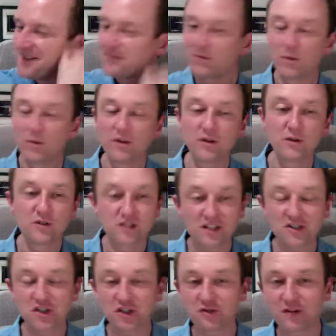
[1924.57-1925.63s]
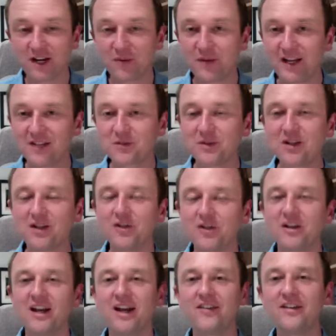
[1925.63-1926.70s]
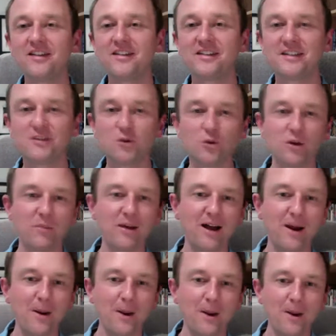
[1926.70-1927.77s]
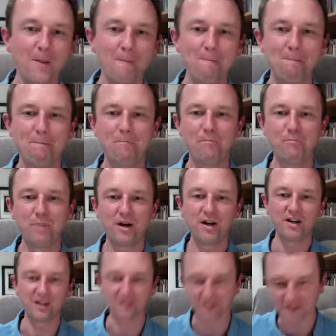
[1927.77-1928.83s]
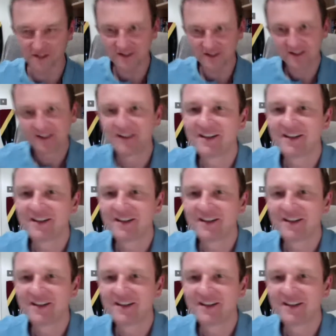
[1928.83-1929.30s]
We thought it was such a good round, we had to include it. And this is all about birds.